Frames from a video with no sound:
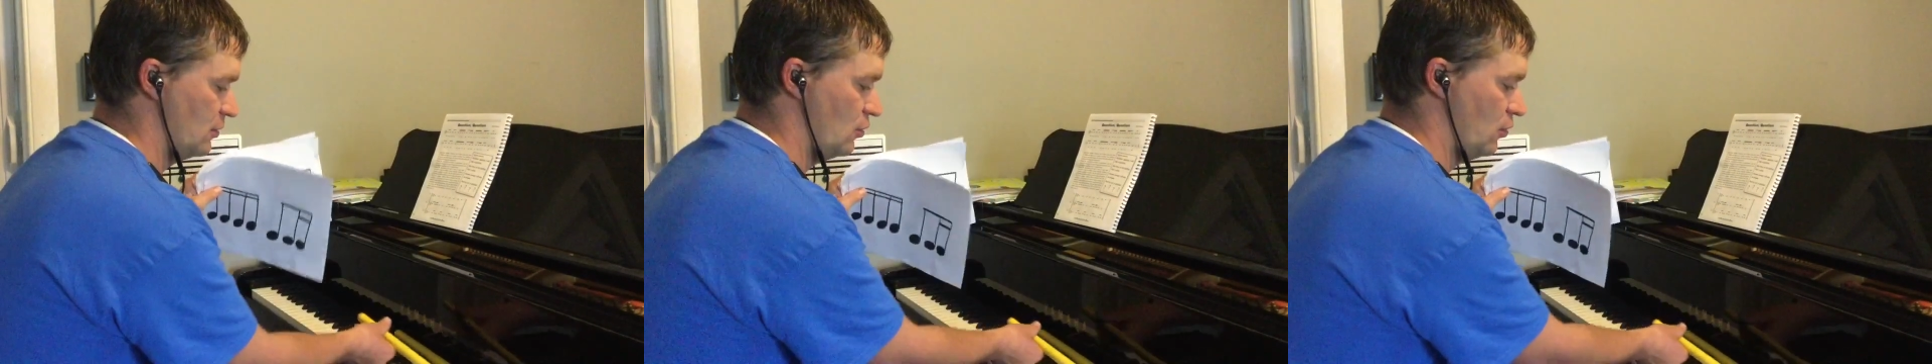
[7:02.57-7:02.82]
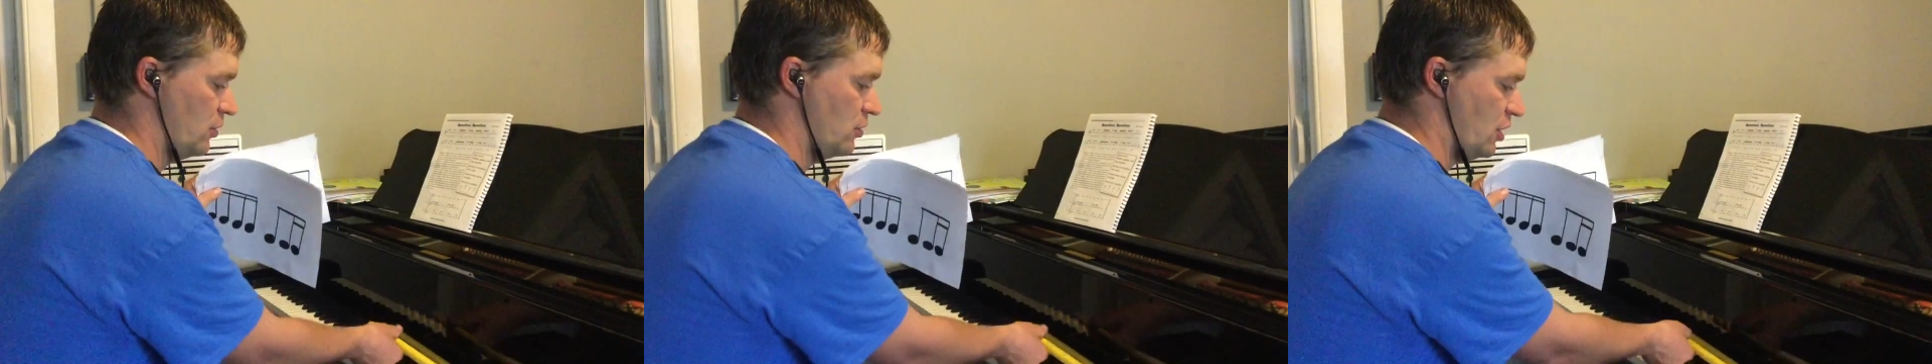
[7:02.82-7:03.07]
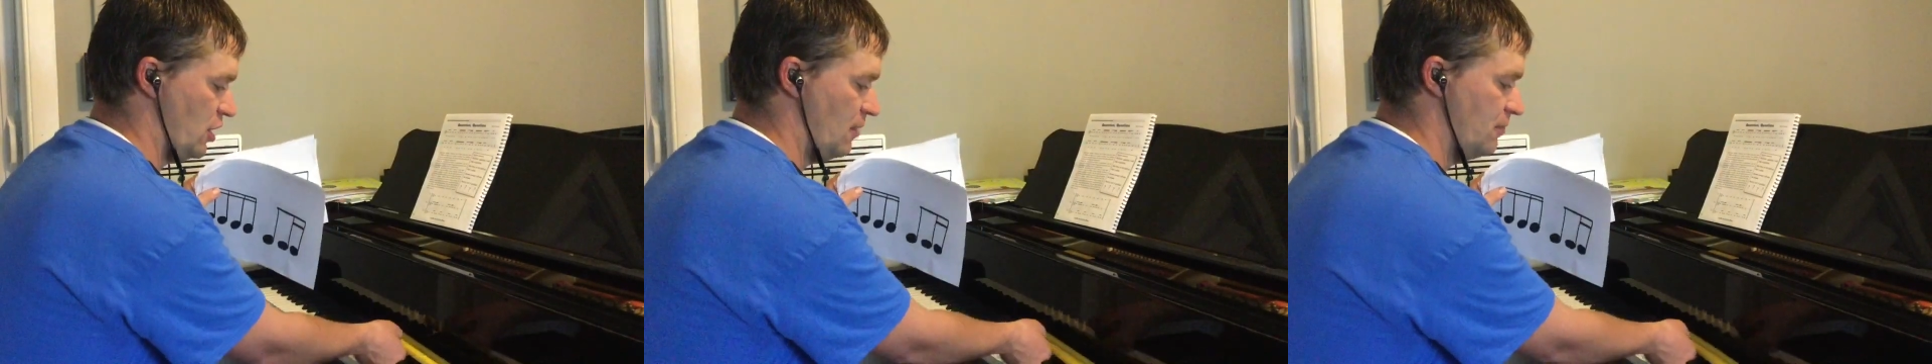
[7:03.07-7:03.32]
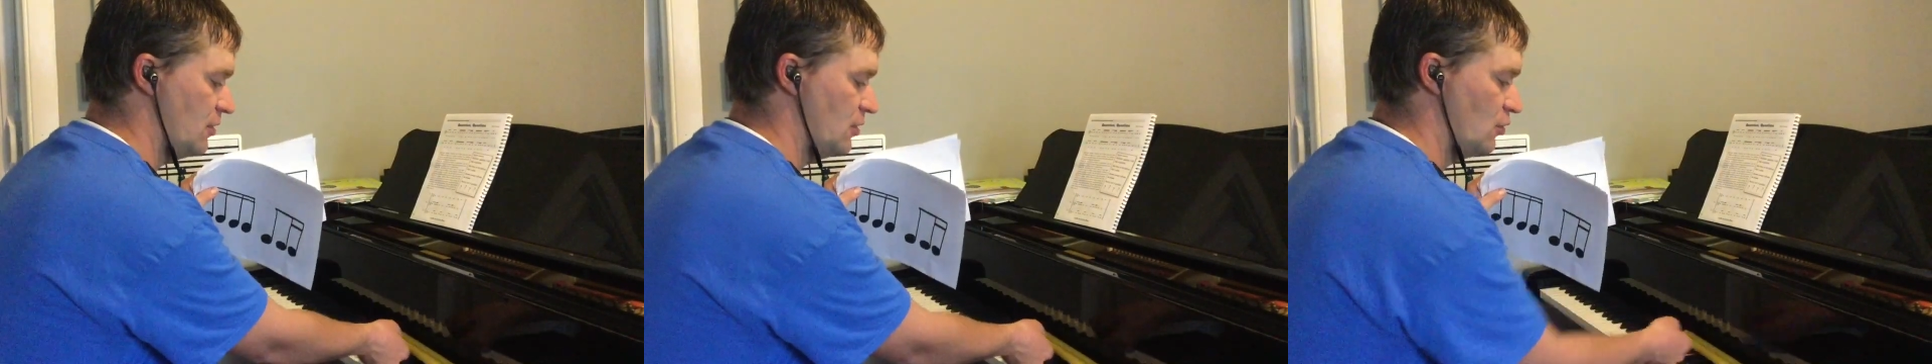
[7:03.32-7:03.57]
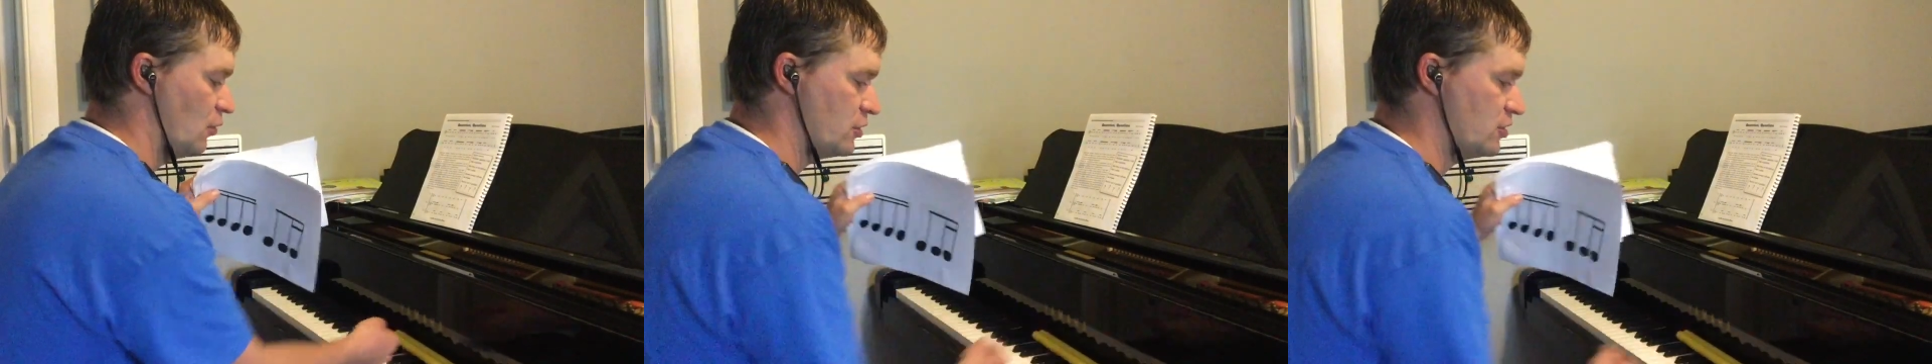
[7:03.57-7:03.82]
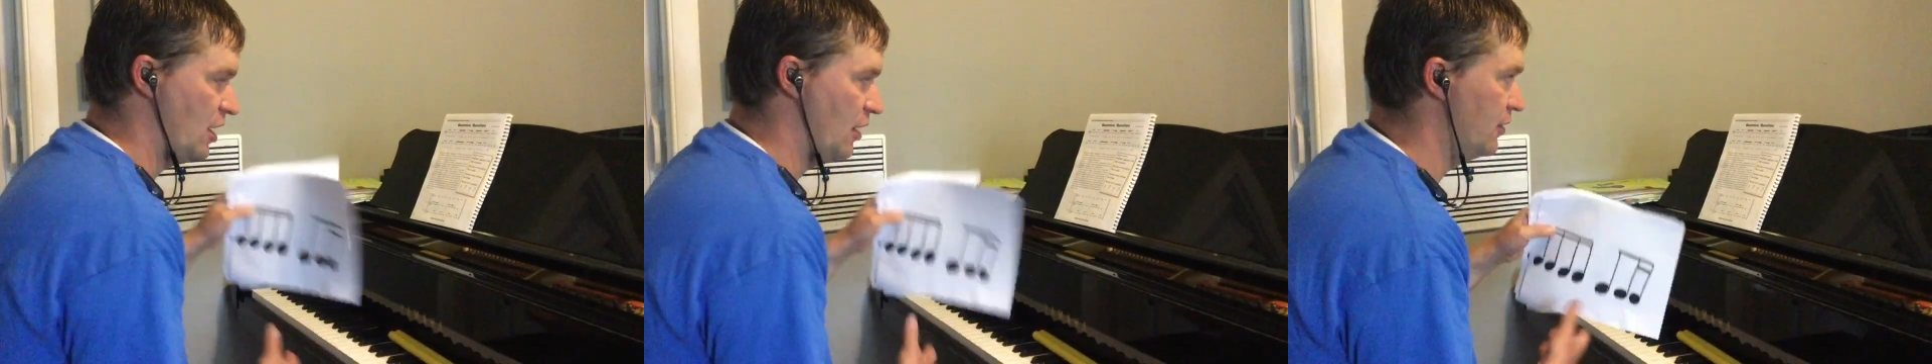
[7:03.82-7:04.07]
Your job, your
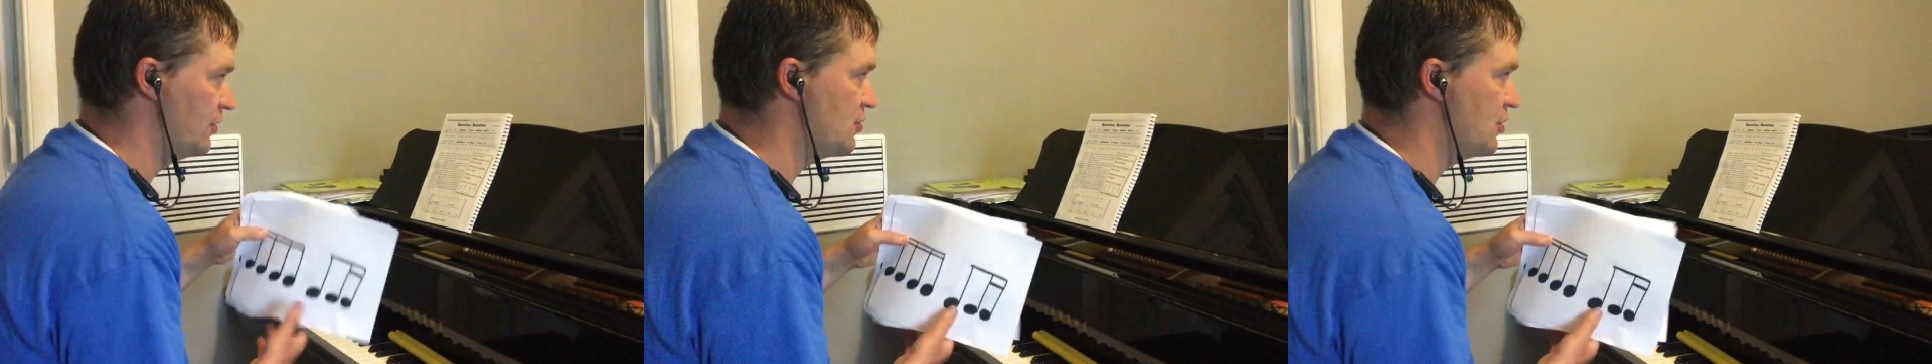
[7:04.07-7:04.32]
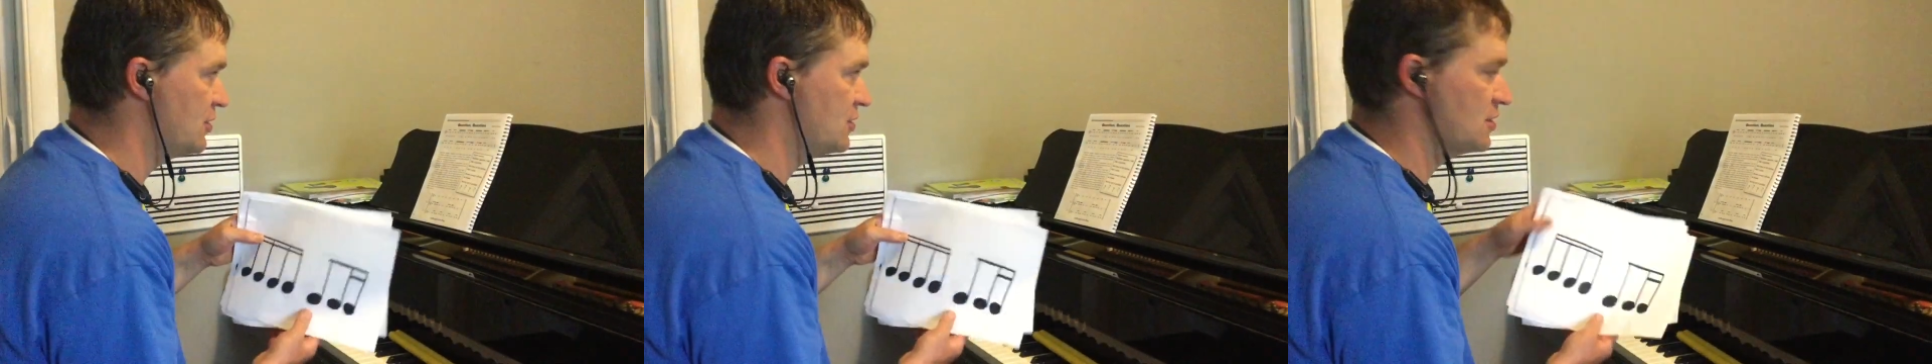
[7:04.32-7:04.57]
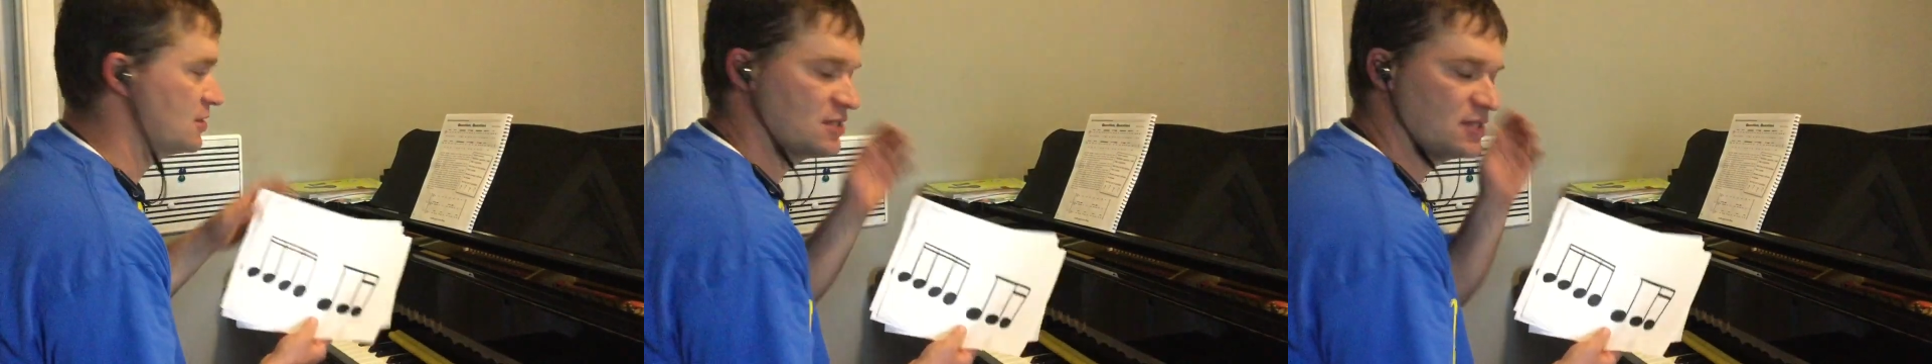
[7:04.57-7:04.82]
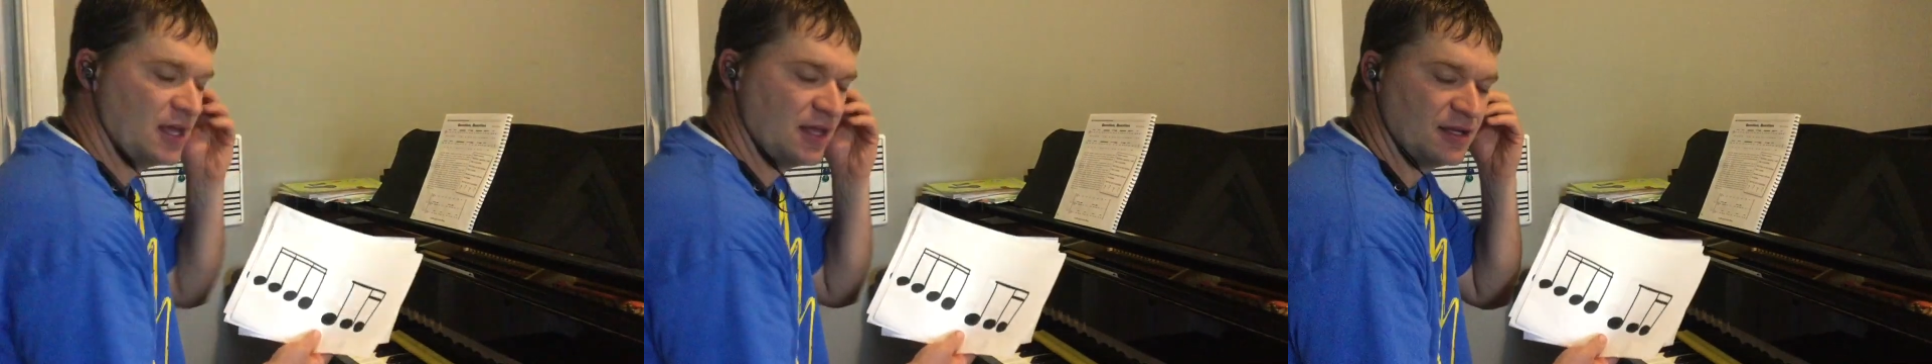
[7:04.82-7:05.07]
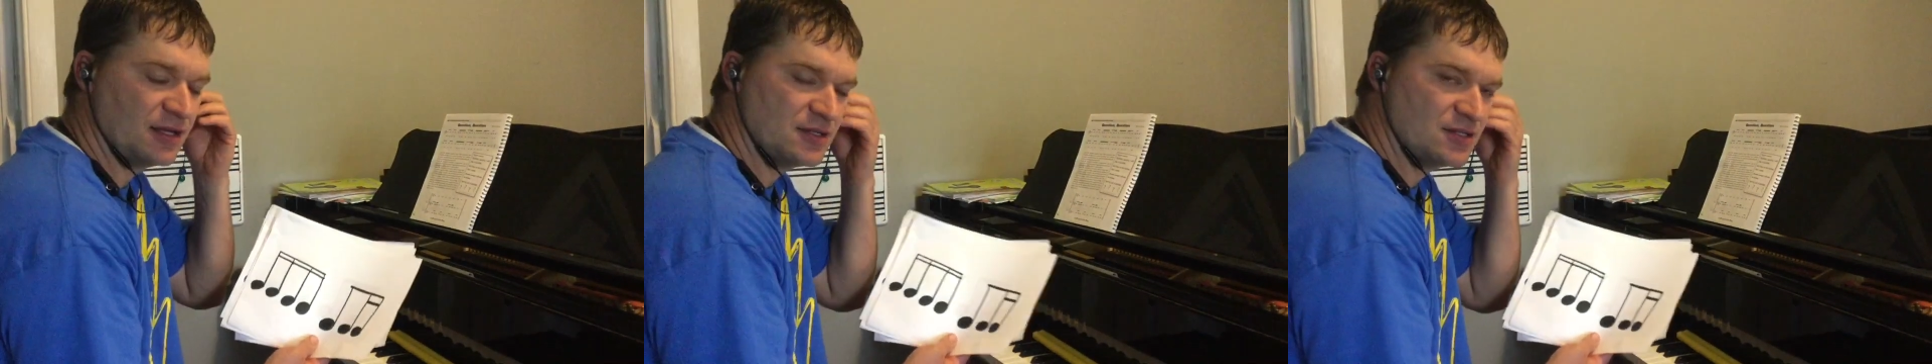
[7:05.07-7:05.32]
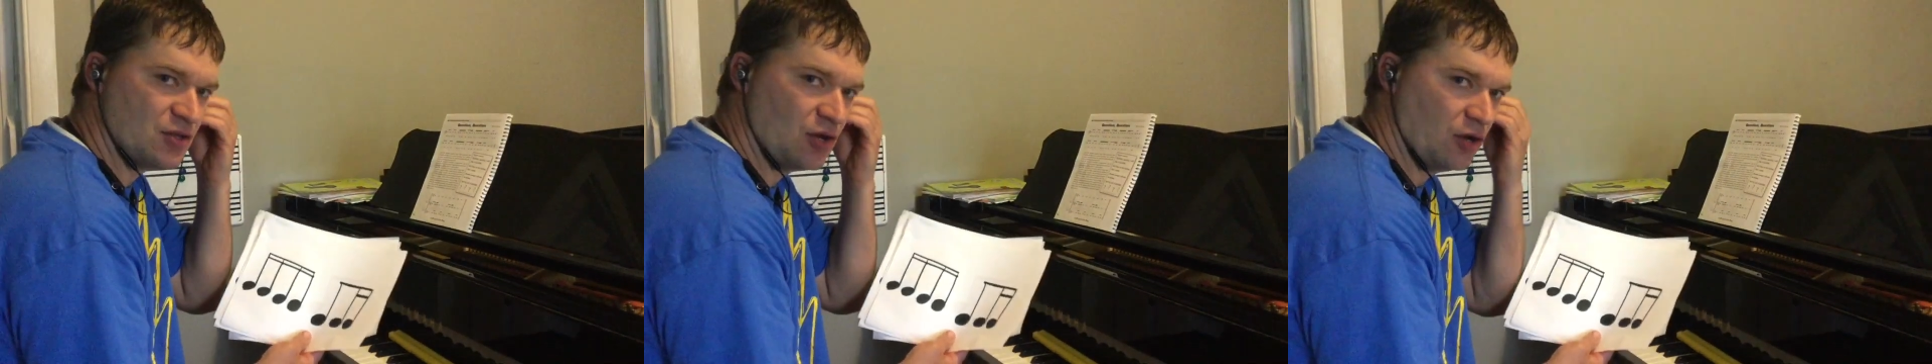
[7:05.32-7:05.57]
challenge, is to say the
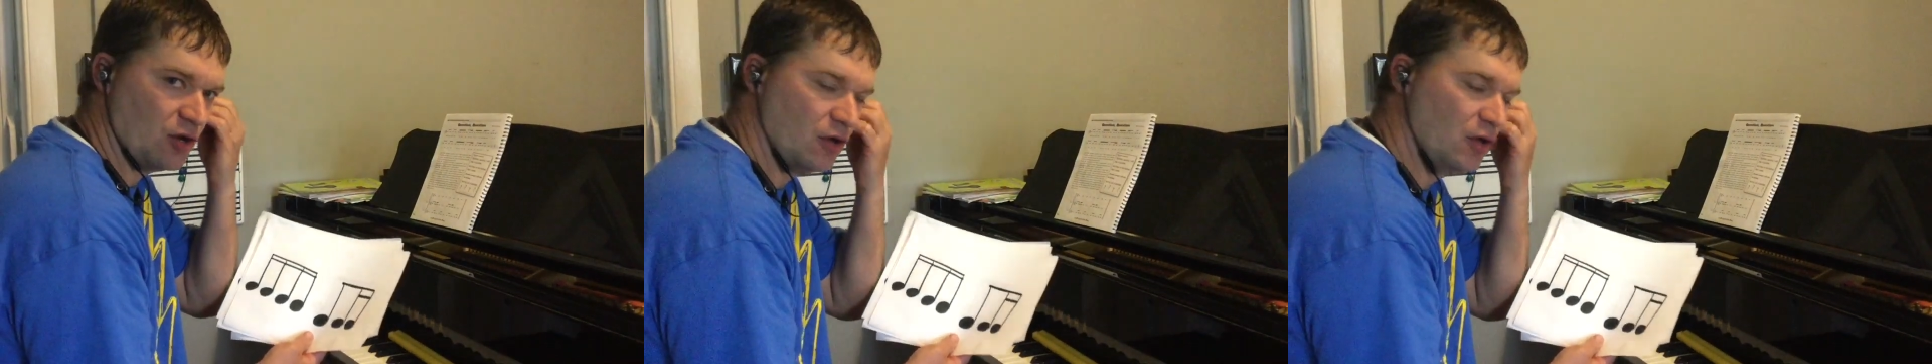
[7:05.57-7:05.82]
song.